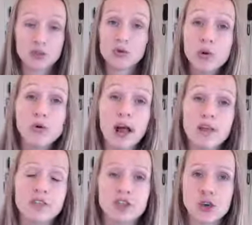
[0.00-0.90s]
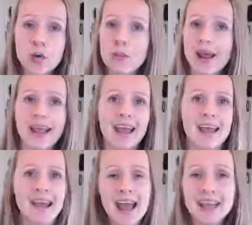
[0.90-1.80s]
True love is shown by
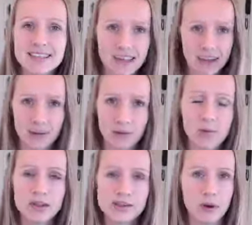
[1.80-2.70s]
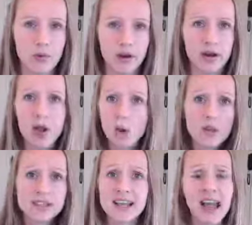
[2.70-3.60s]
connecting with someone,
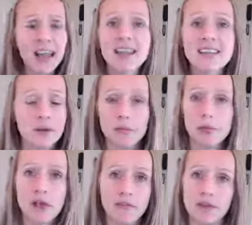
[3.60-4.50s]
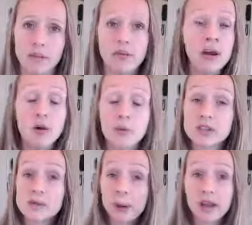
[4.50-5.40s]
with telling them you love them, with
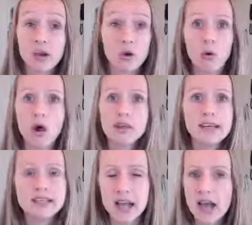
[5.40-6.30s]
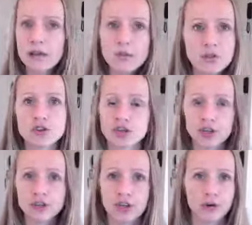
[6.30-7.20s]
spending quality time with your
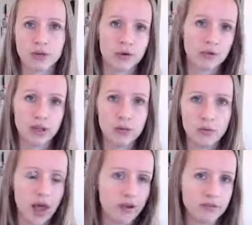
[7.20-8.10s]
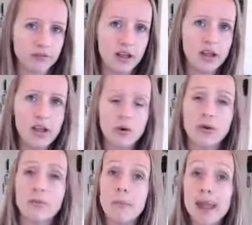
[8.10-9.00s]
children or those that you love,
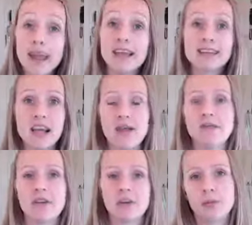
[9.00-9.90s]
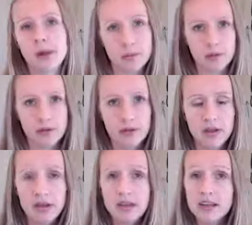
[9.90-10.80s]
with making time for other people,
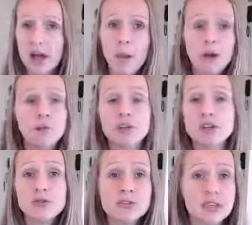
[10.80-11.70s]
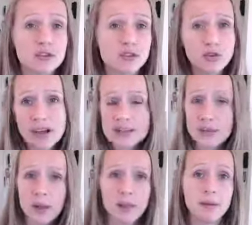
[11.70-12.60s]
helping reduce their stress
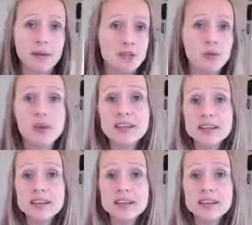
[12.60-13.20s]
by maybe doing